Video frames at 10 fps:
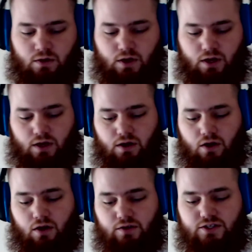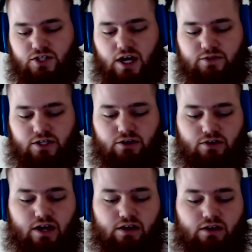All these jobs that are
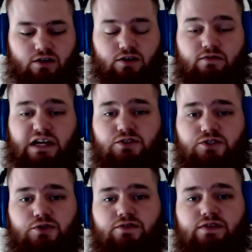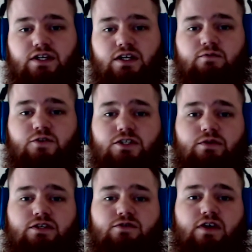created are a vital source of income for some of
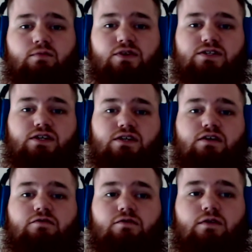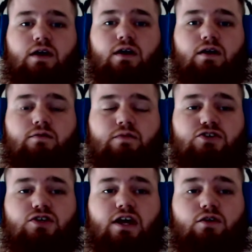these families, and if
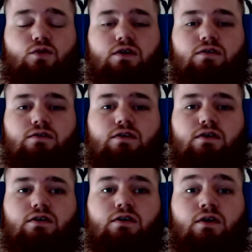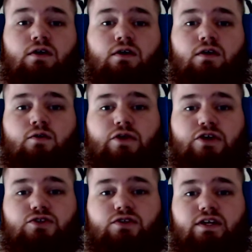Measure 91, the
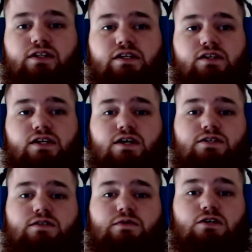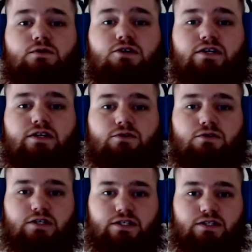measure that legalized marijuana in
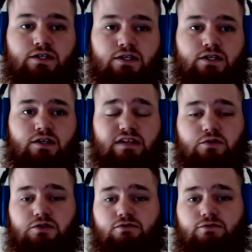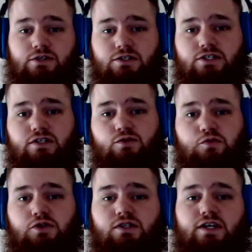Oregon, if that was reversed, it would
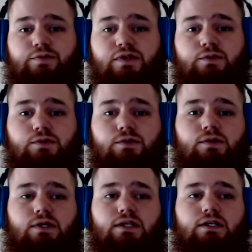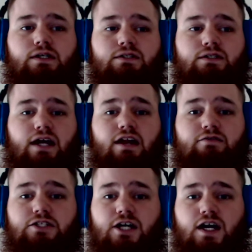put a lot of people out of a
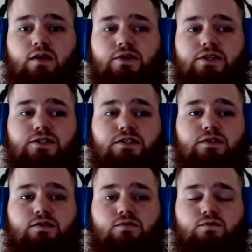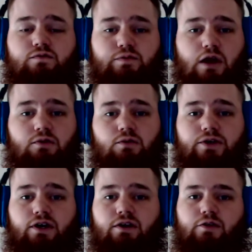job and probably
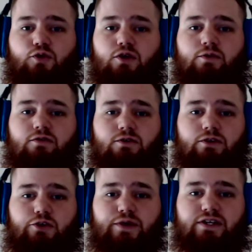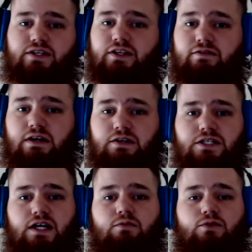on unemployment for a little bit until they found a
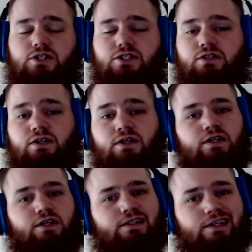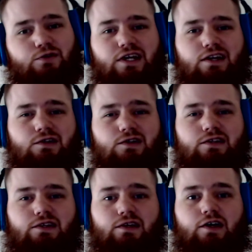job, which that would kind of hurt
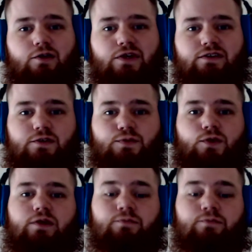the economy at this point.